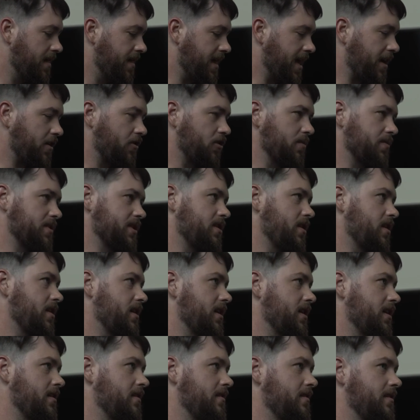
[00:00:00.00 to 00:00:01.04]
that group
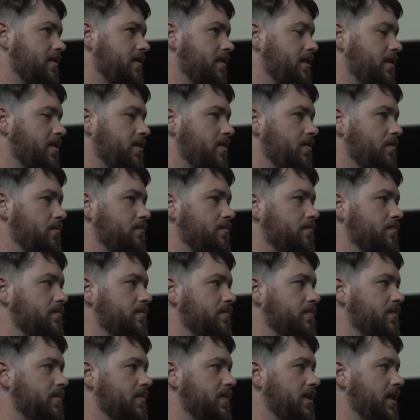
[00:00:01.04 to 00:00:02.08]
started, you know,
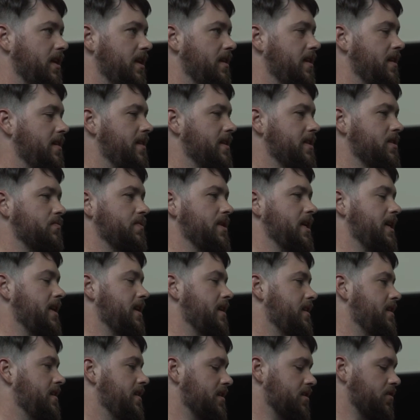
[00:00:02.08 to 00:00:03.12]
in this week,
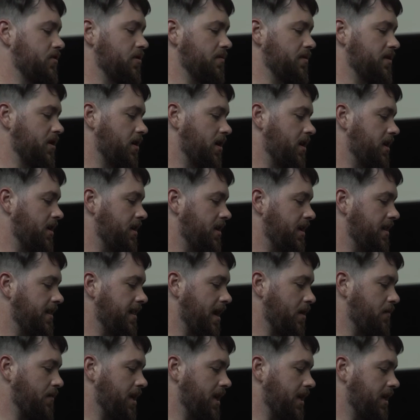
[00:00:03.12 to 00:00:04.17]
and this group started in
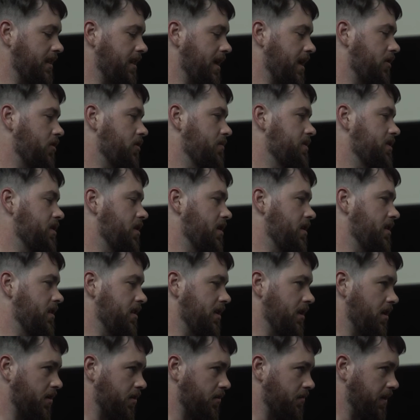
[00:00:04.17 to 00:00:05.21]
that week, and that group started in
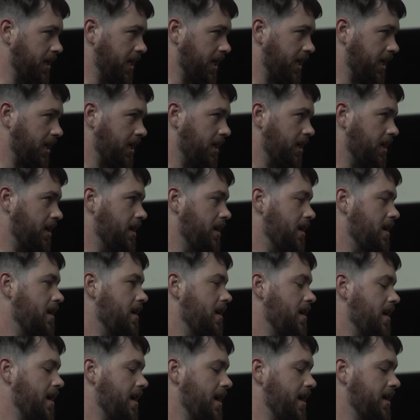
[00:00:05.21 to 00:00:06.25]
the other week,
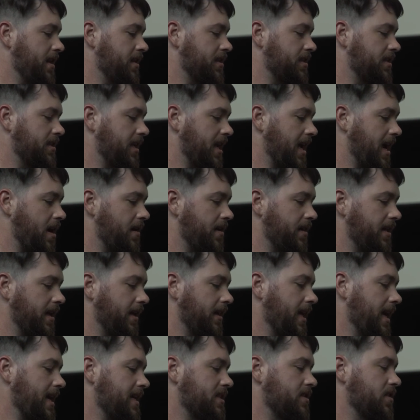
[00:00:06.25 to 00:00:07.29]
and how did they
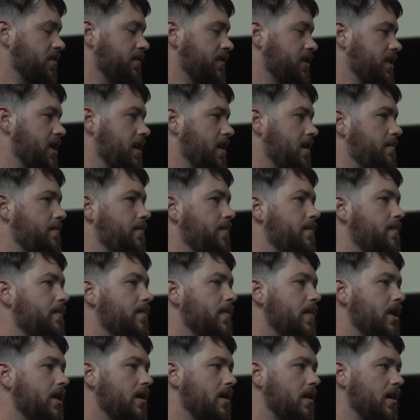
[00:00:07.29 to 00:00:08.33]
last over time?
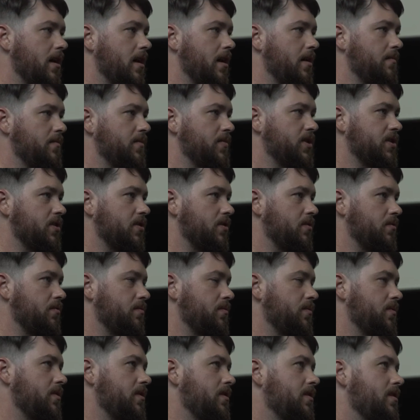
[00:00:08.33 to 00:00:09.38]
Um, so
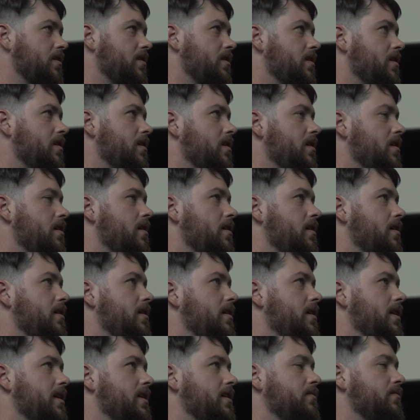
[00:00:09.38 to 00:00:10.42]

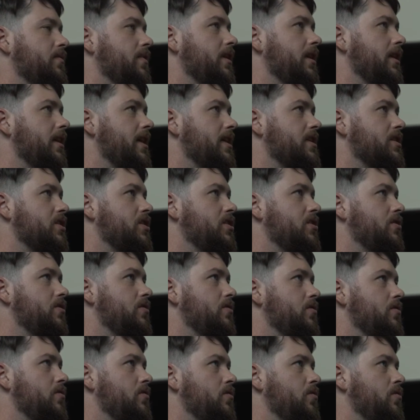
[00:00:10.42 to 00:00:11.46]
it really lets
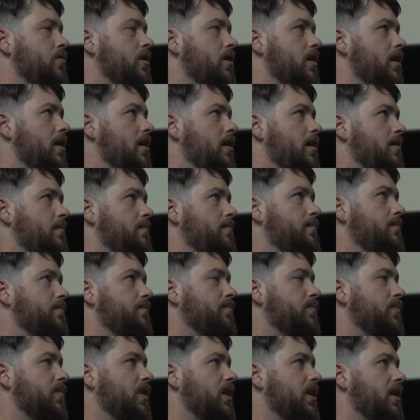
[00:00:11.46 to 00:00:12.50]
you um,
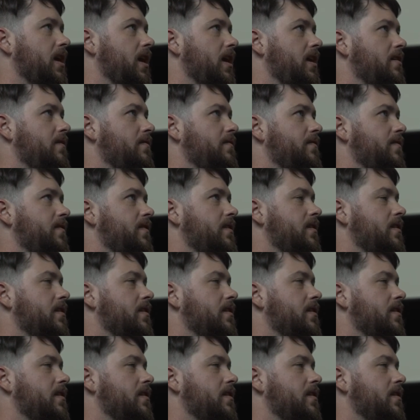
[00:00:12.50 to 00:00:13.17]
kind of